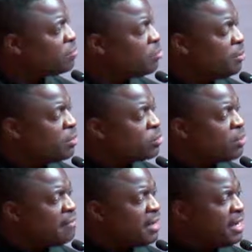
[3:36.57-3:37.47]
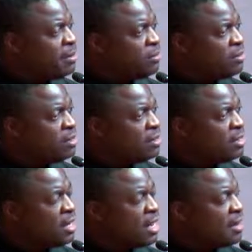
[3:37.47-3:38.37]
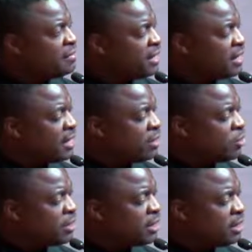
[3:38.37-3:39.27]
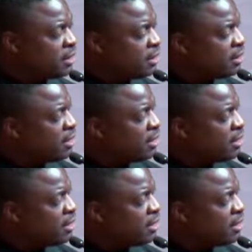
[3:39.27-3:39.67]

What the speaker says: will be also available after the graduation.